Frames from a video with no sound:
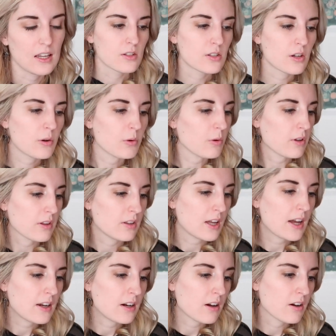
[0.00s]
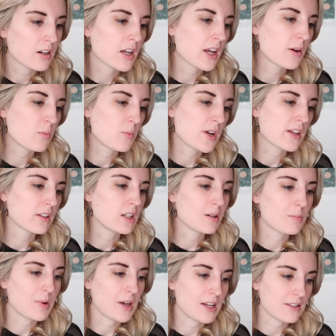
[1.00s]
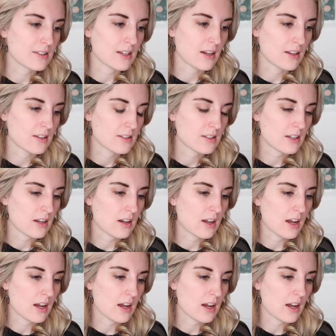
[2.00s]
So then on a weekly basis,